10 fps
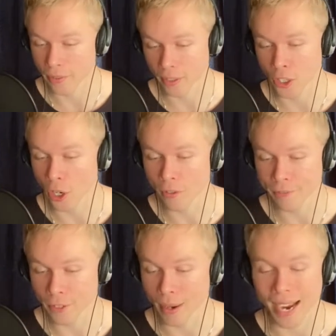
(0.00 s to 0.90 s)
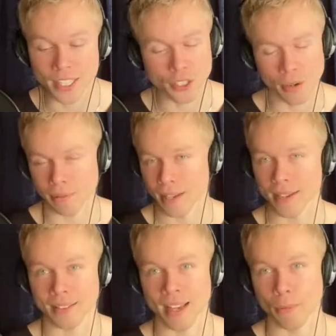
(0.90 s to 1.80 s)
Curfew, I don't
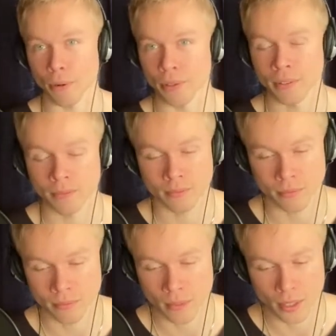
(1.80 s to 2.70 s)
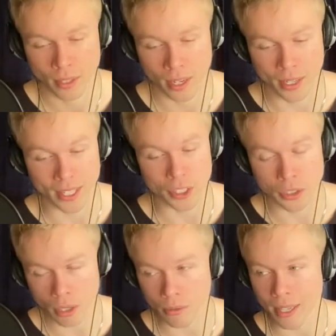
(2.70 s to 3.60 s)
like that word. And I
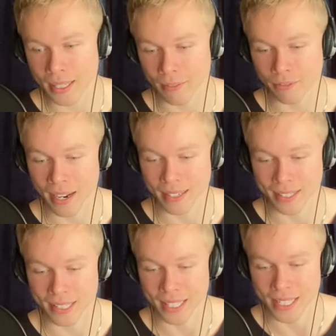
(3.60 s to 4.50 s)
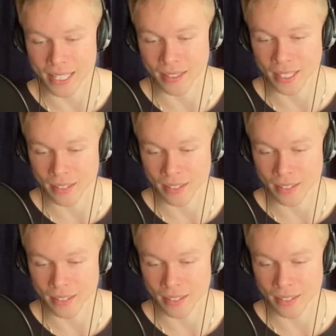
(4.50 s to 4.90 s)
don't like the fact that they can,